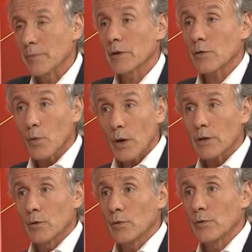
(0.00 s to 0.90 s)
but it's
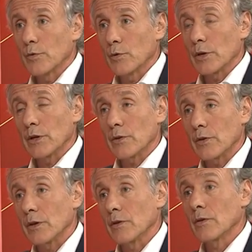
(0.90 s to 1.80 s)
quite good for looking at
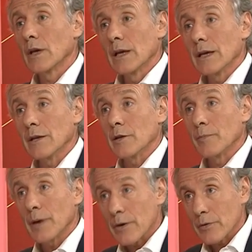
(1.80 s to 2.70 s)
things in
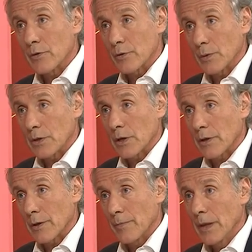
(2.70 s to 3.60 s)
comparison to each
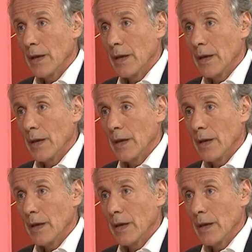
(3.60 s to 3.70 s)
other.